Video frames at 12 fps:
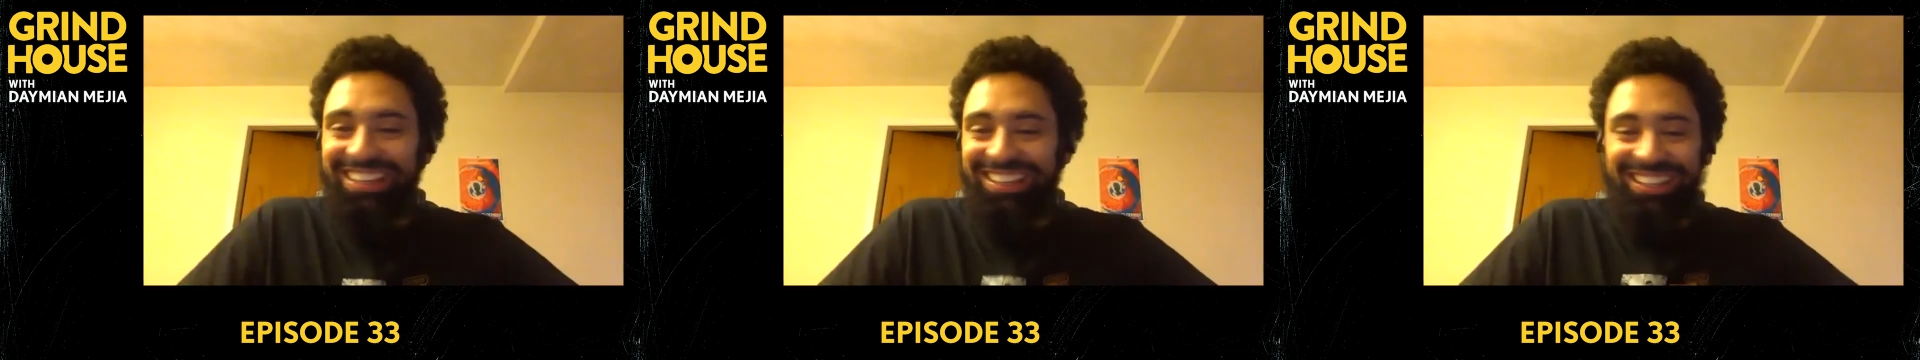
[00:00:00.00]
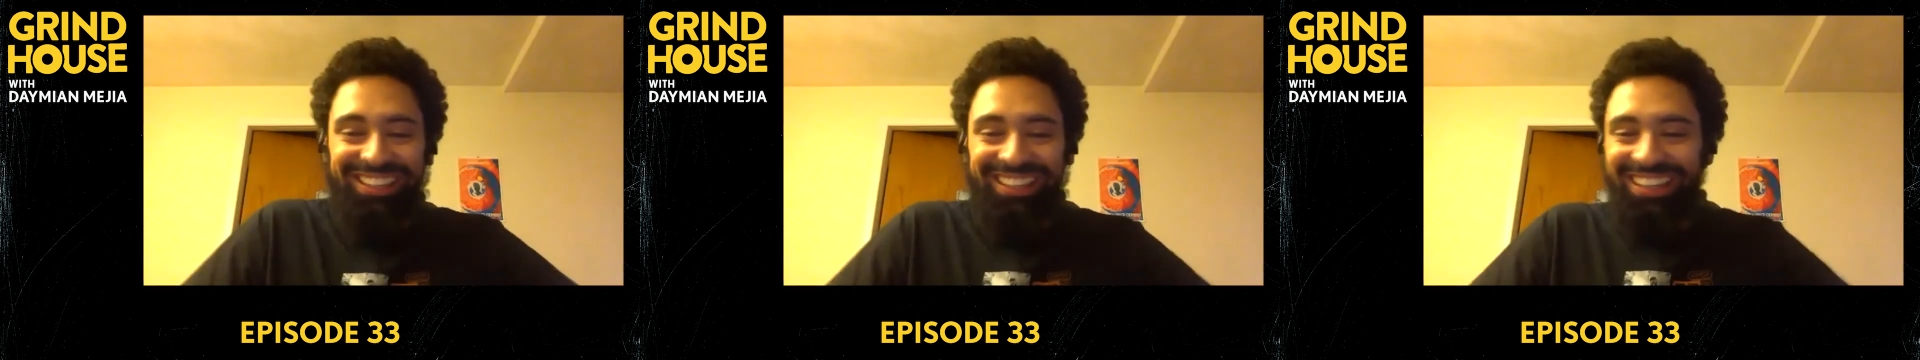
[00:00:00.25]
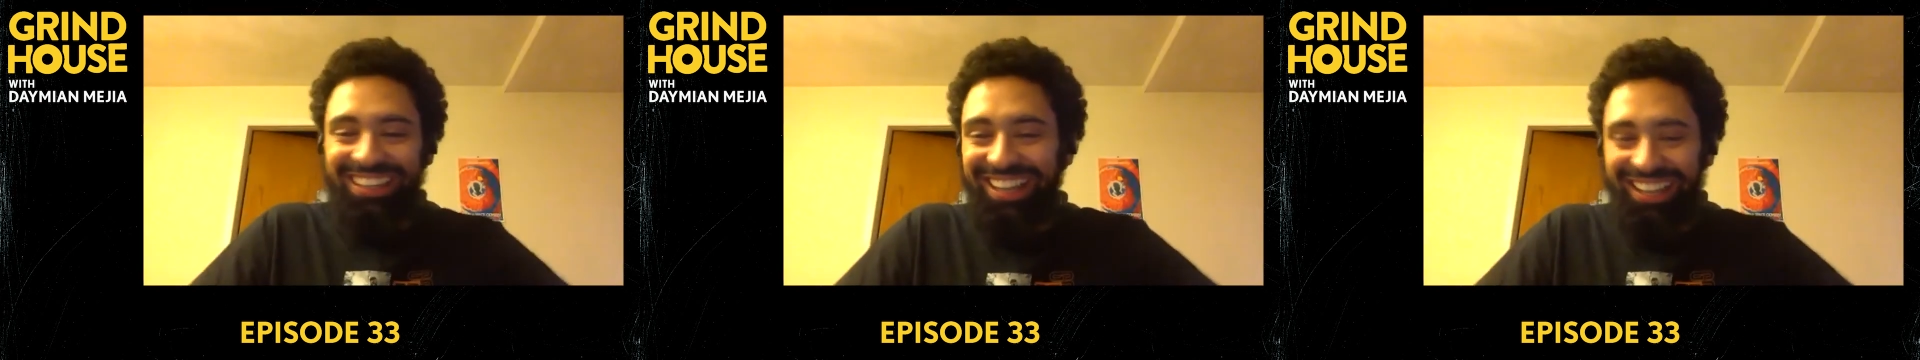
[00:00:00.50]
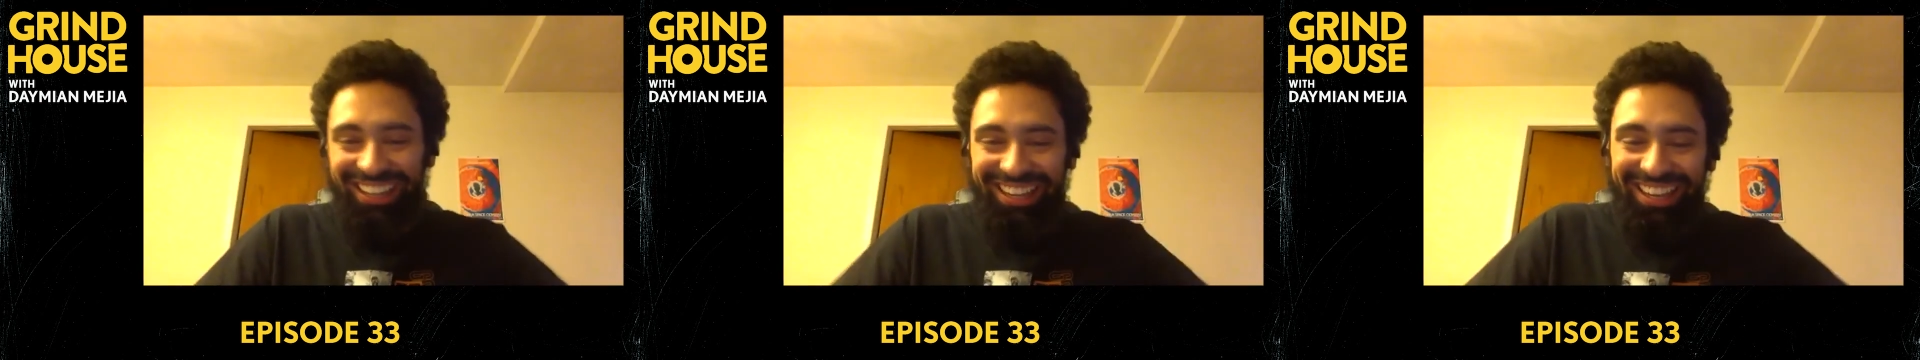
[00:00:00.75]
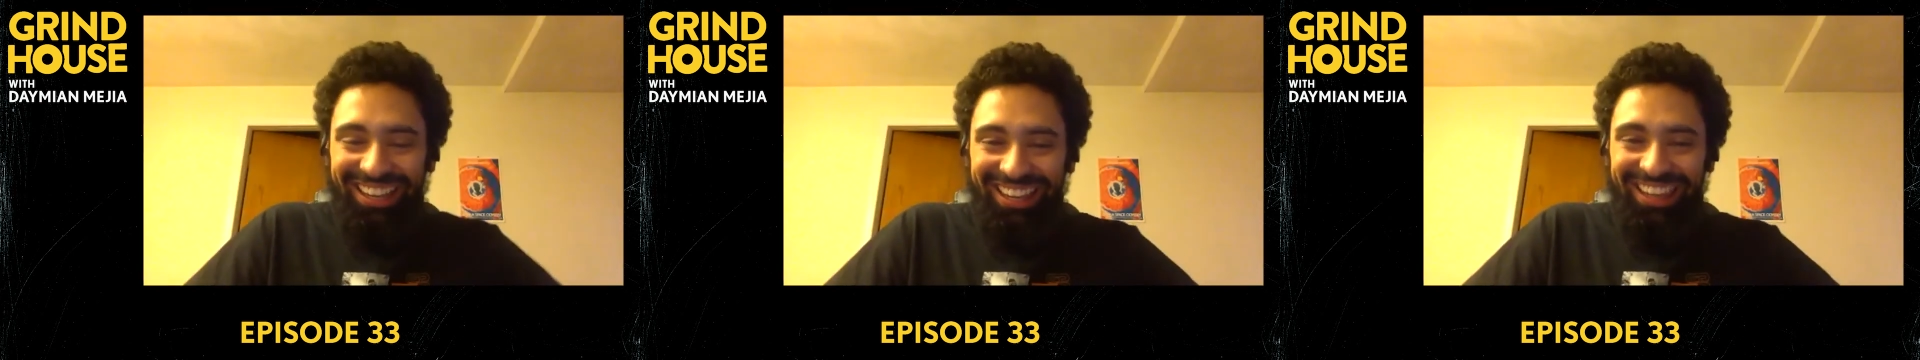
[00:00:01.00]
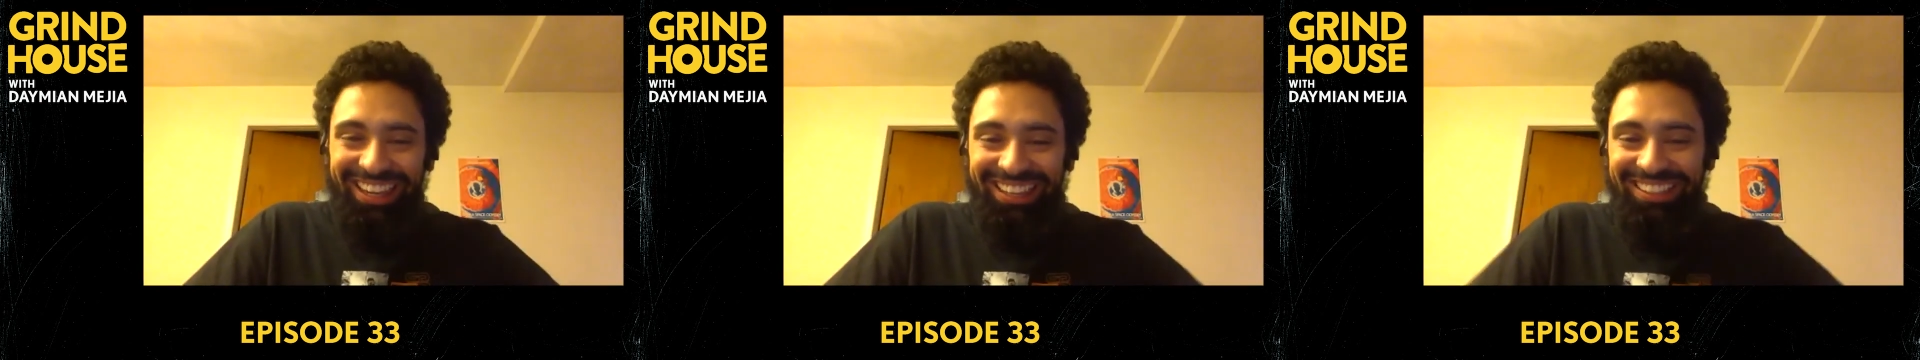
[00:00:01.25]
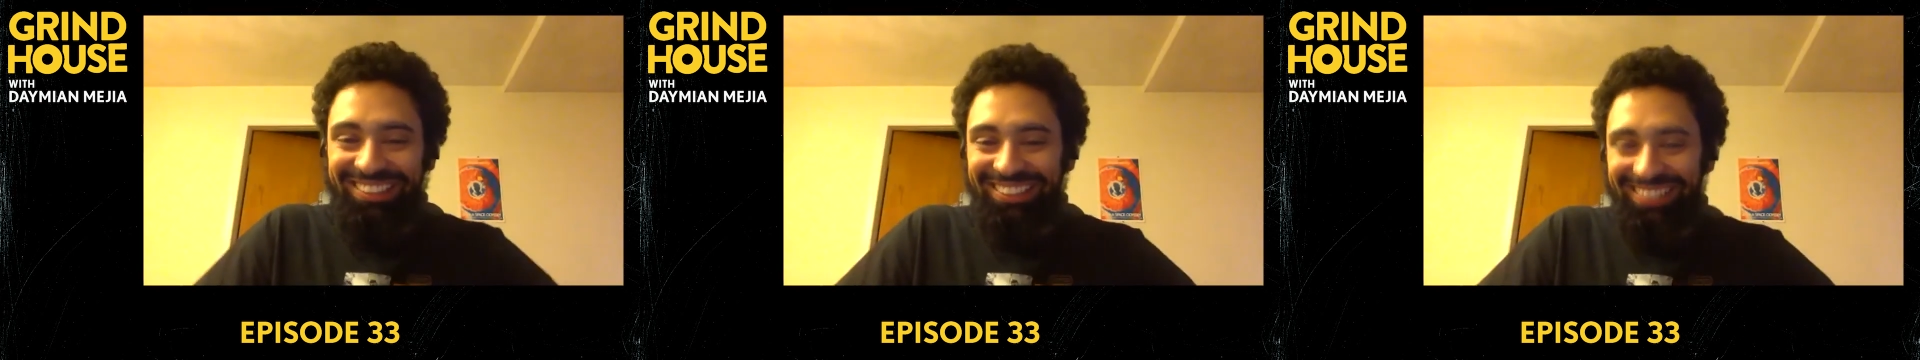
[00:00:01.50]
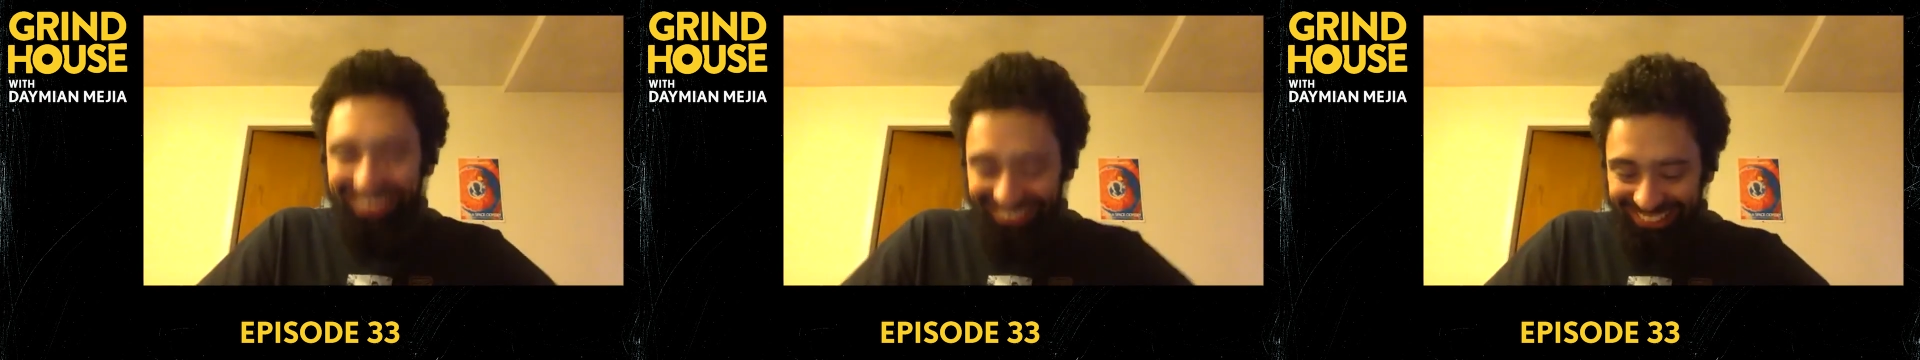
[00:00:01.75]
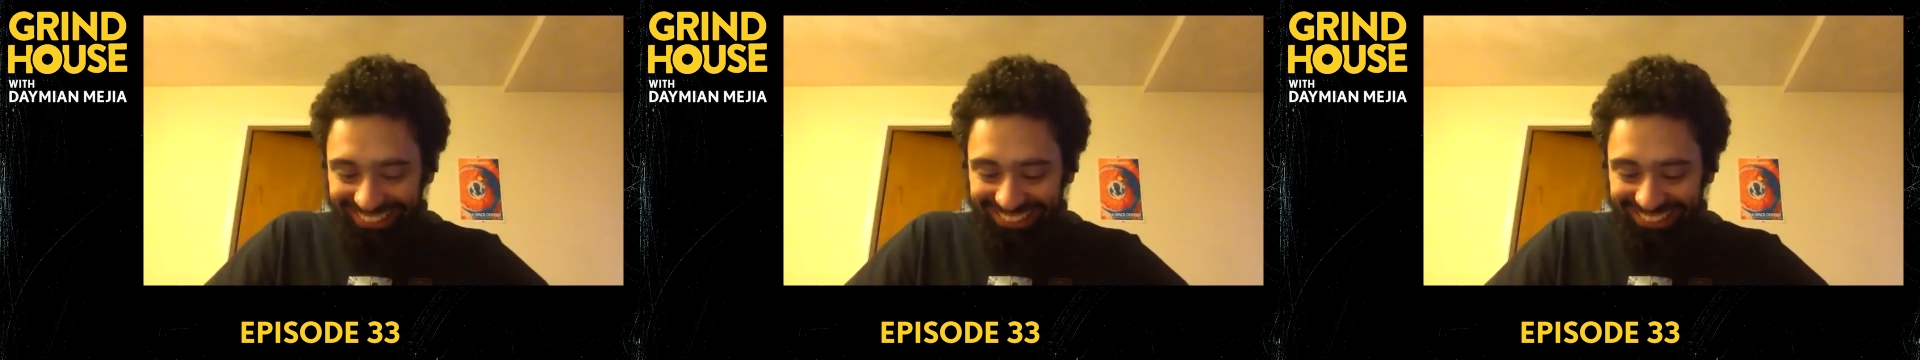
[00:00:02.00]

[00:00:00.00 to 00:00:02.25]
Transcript: if you can't do it yourself, might as well